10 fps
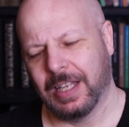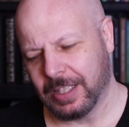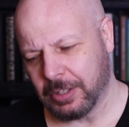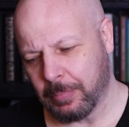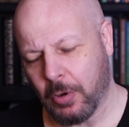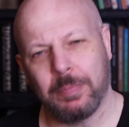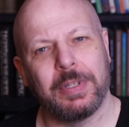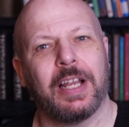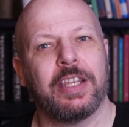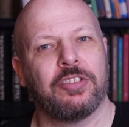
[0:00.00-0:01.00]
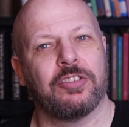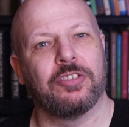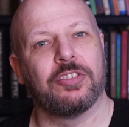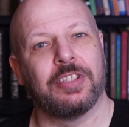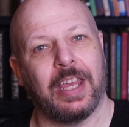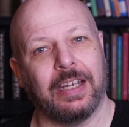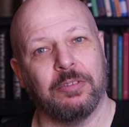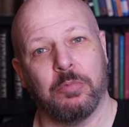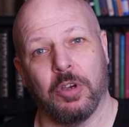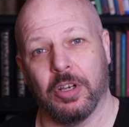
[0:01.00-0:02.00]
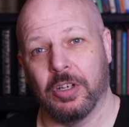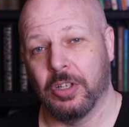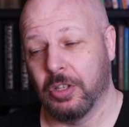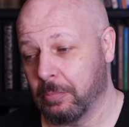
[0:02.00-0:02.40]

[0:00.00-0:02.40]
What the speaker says: And the populations then were